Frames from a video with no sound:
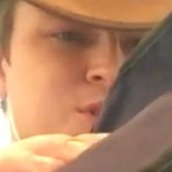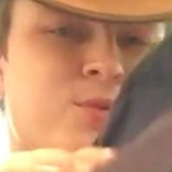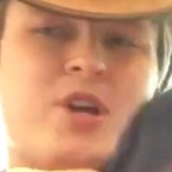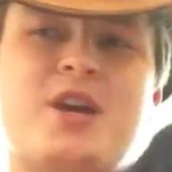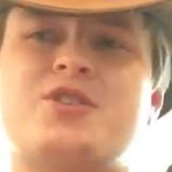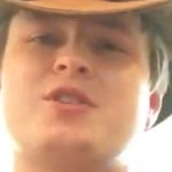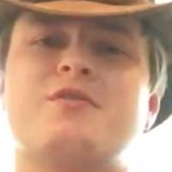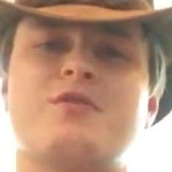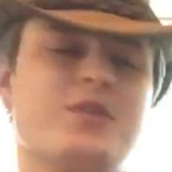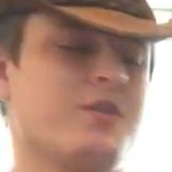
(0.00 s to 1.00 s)
protection
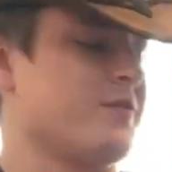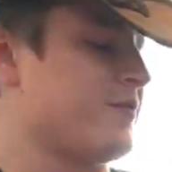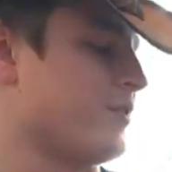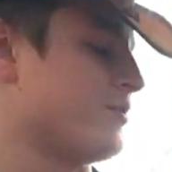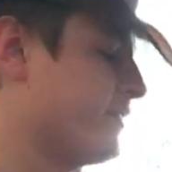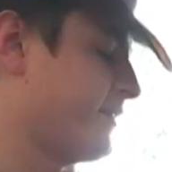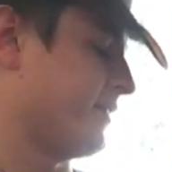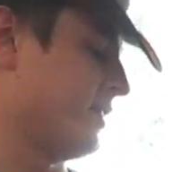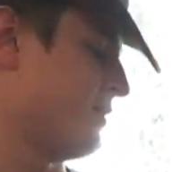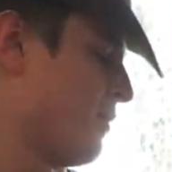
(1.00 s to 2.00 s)
for your
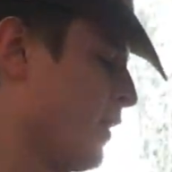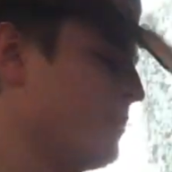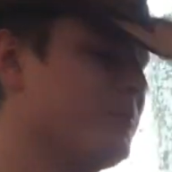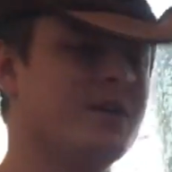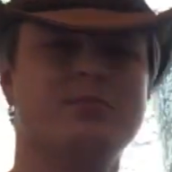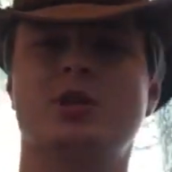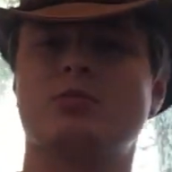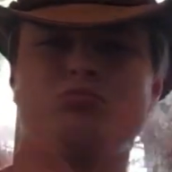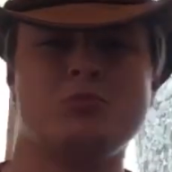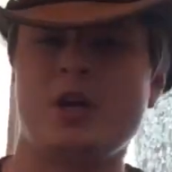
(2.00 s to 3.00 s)
tefillin. But
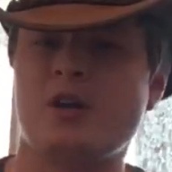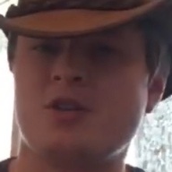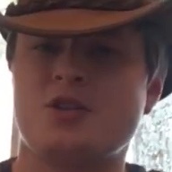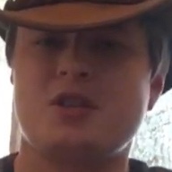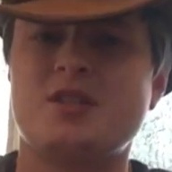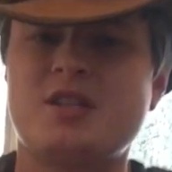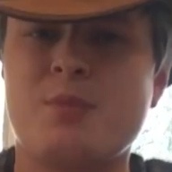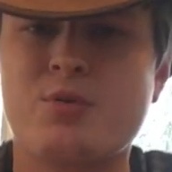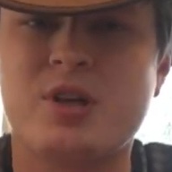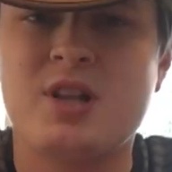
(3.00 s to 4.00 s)
just in a
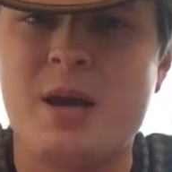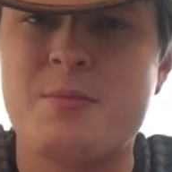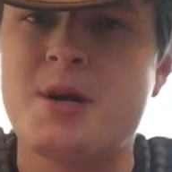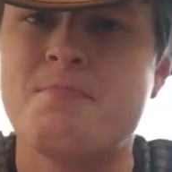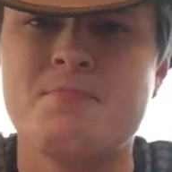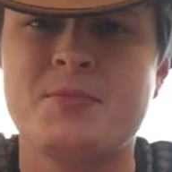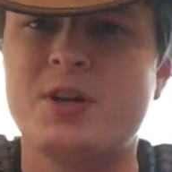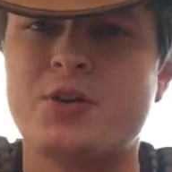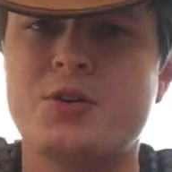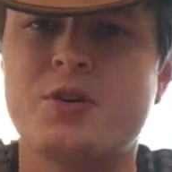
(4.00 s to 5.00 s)
temperate climate,
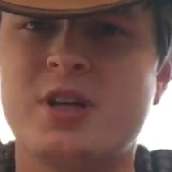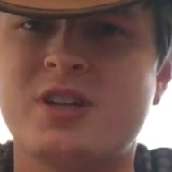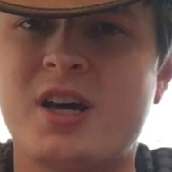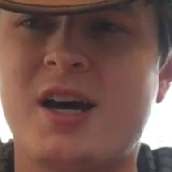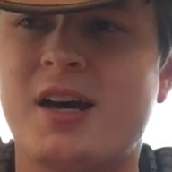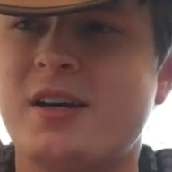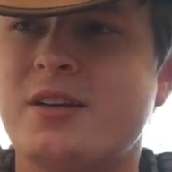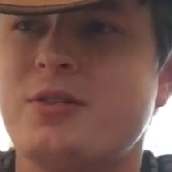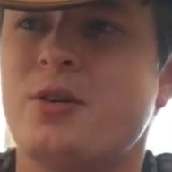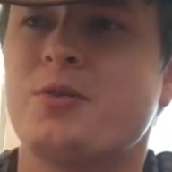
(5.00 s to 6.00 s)
you
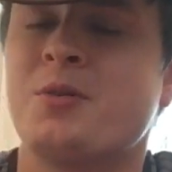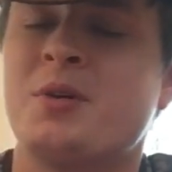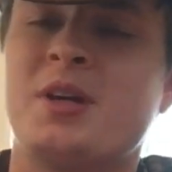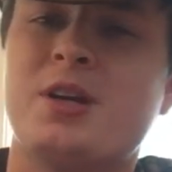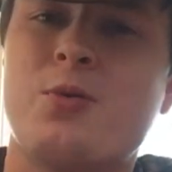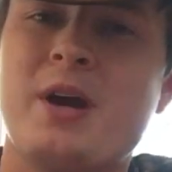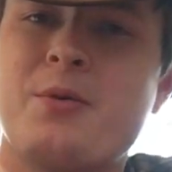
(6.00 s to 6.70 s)
can get away